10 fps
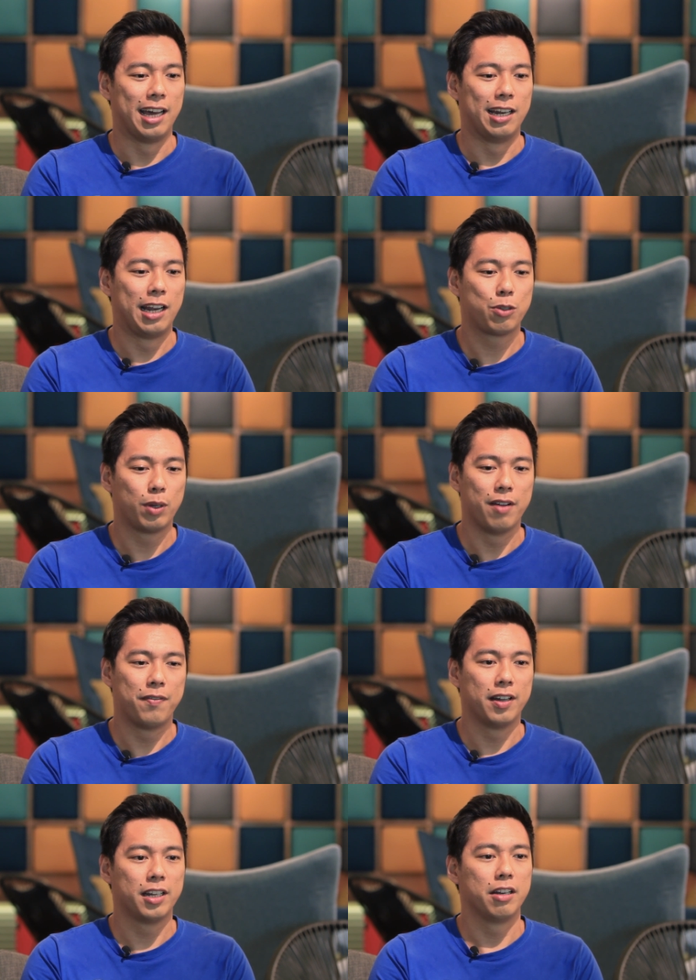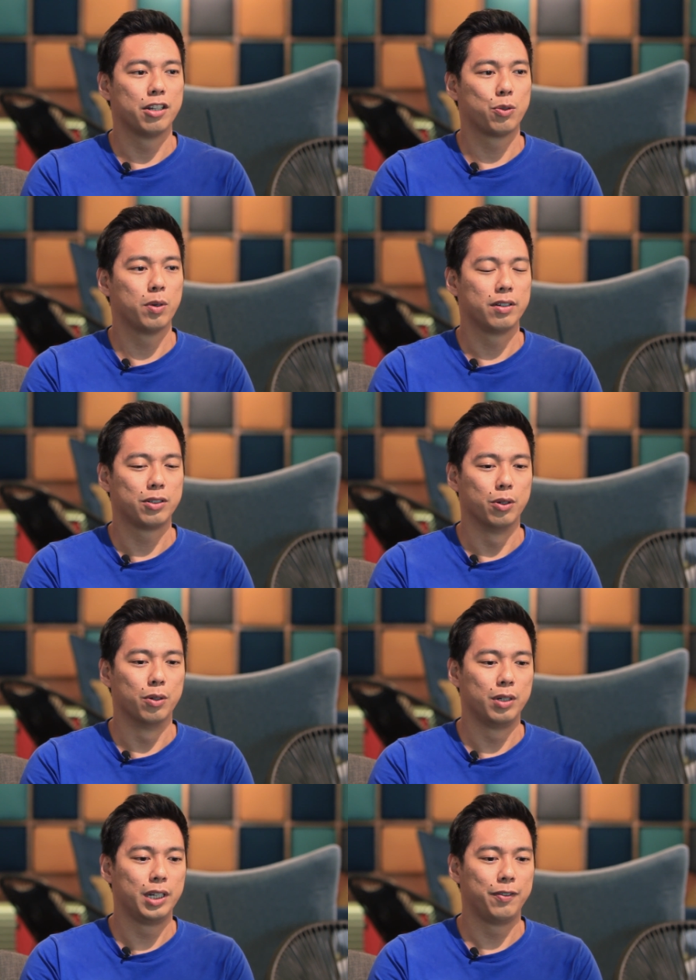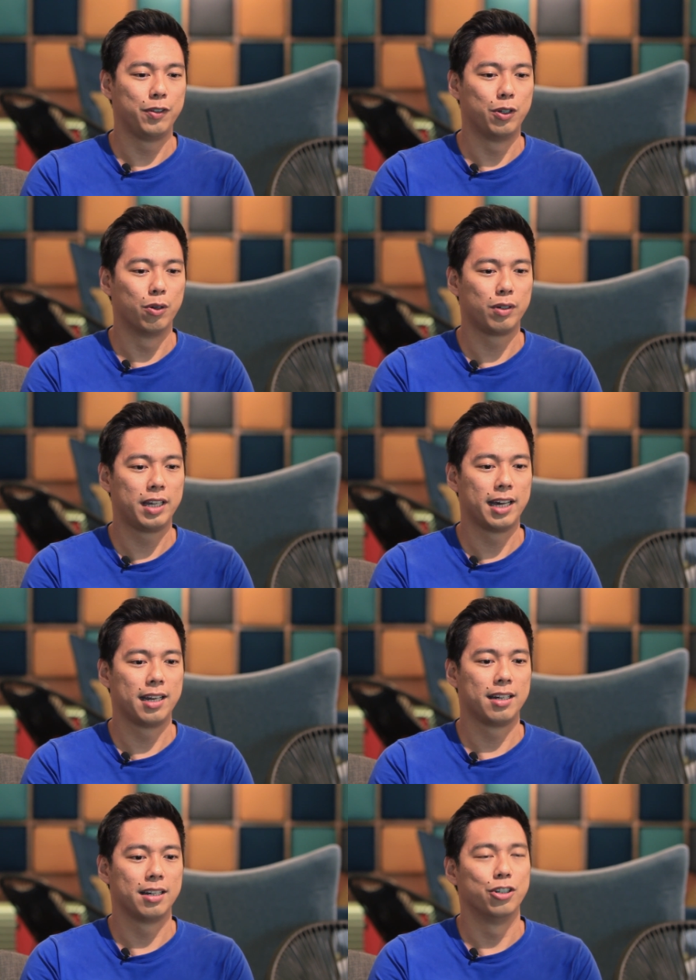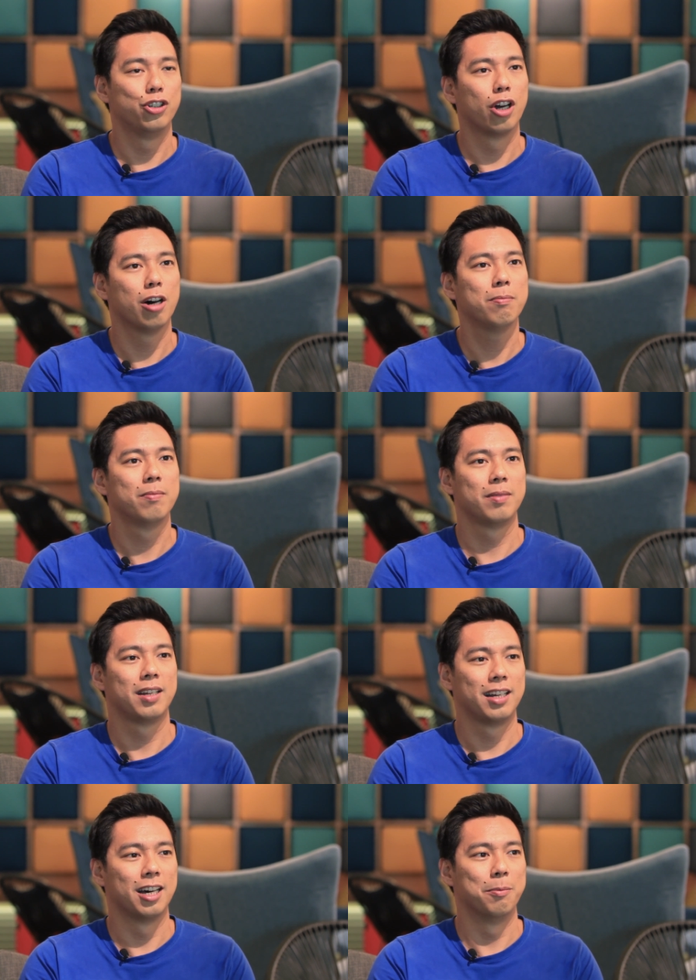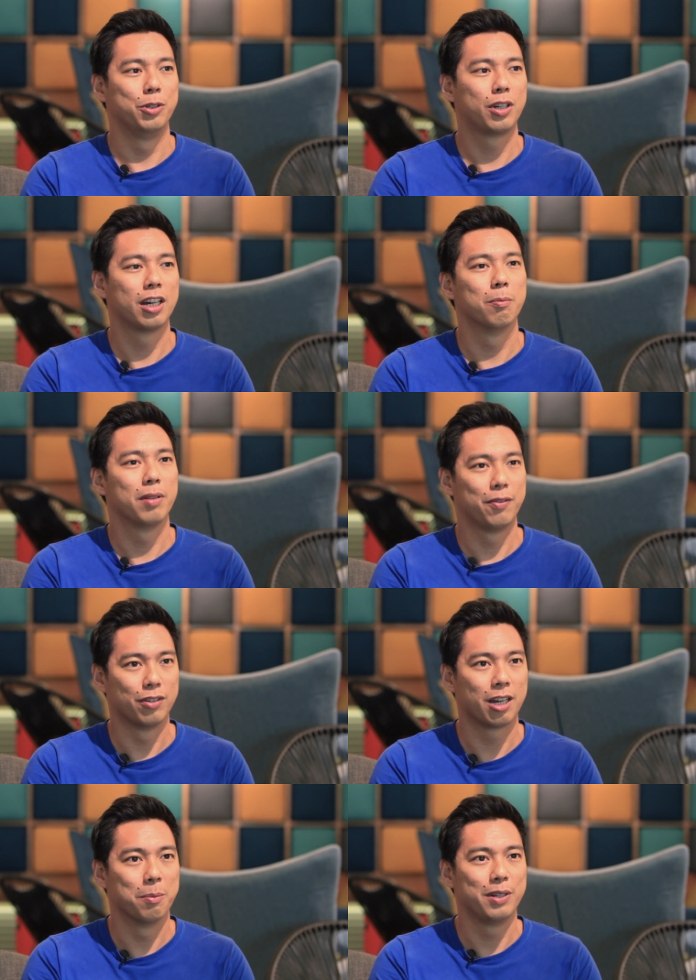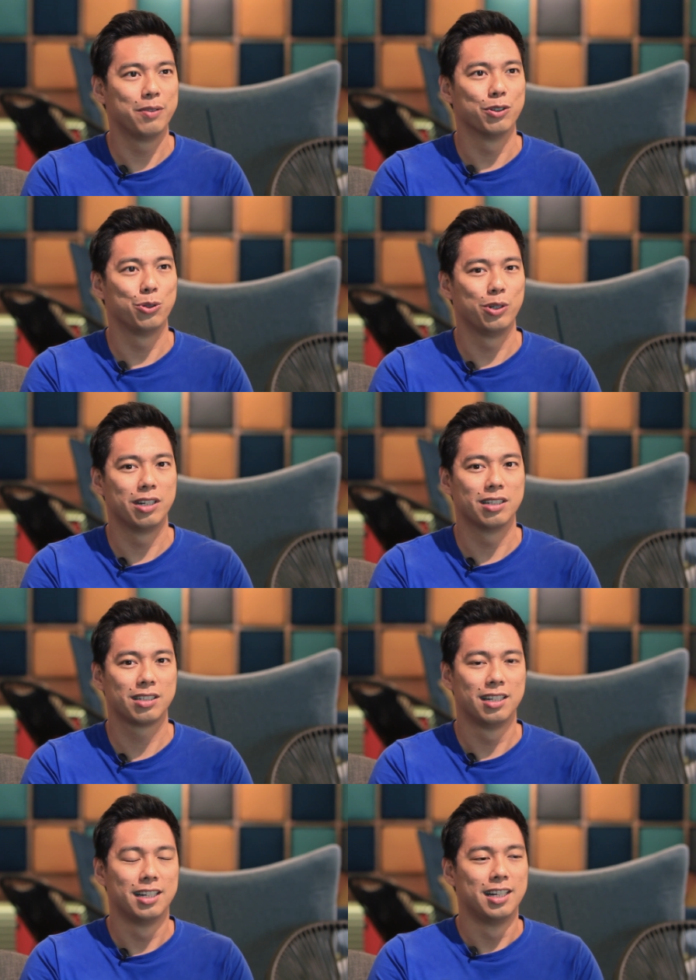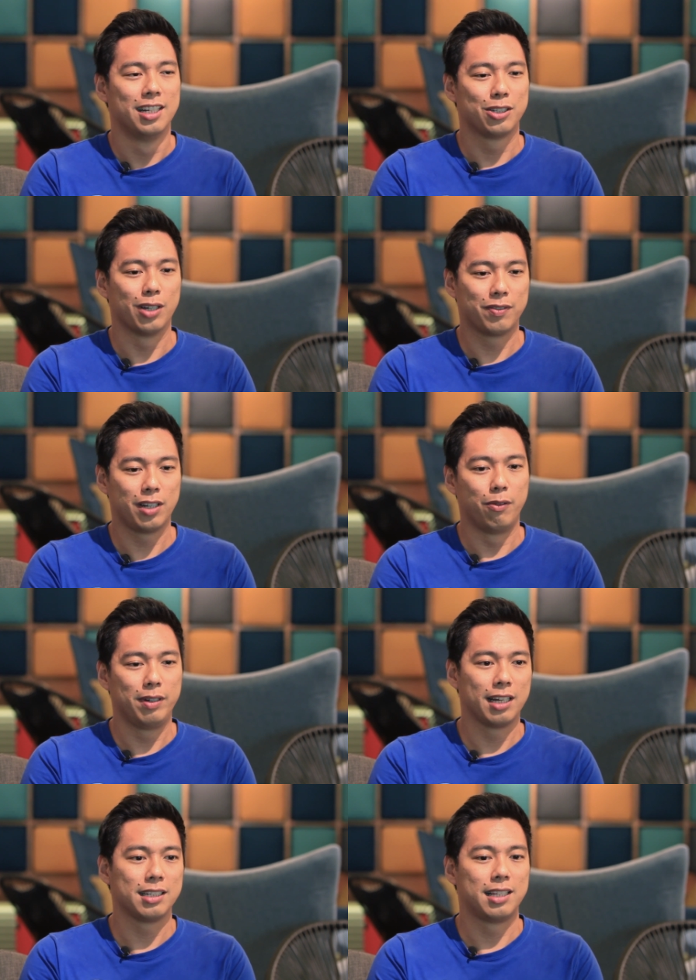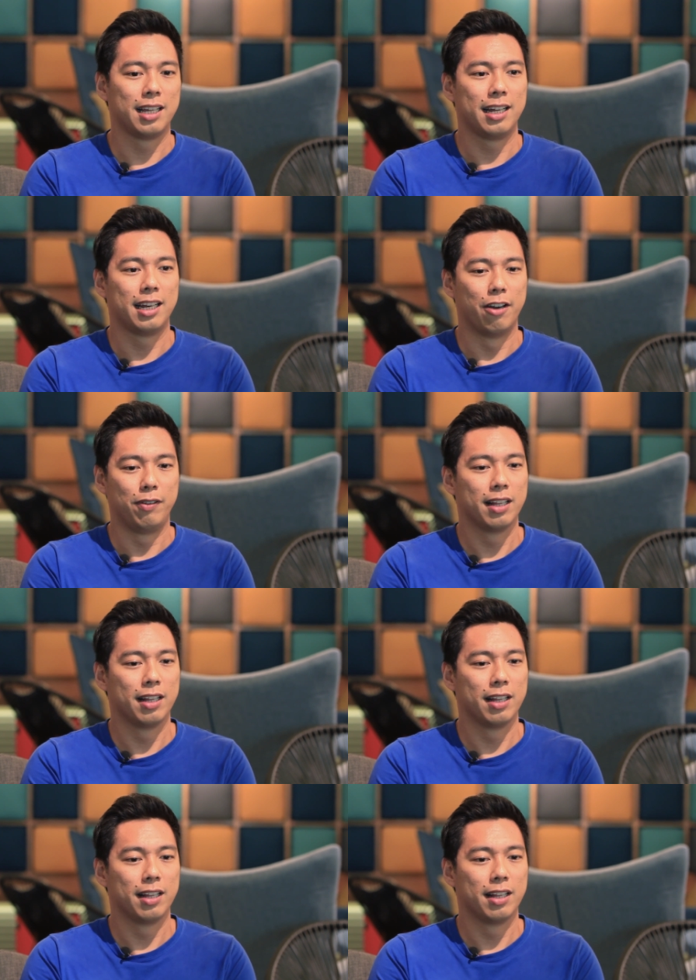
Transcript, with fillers: and that's when I found out as well. So if you don't get the job, you can't apply for the company for 2 years. So after I realized that, and I